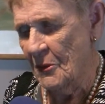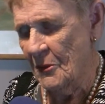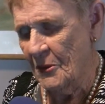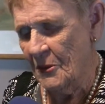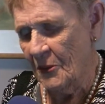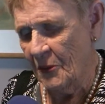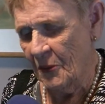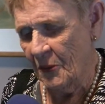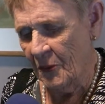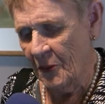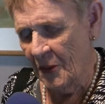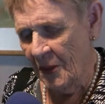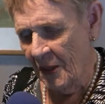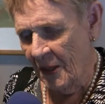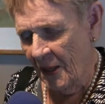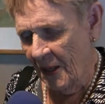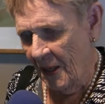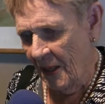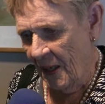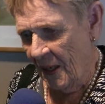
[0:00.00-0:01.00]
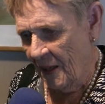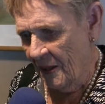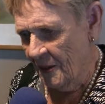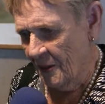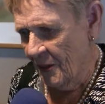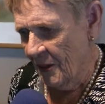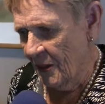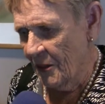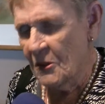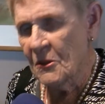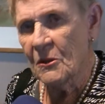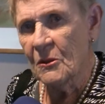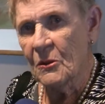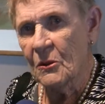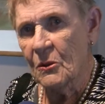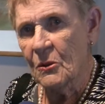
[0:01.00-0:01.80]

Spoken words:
so I thought I should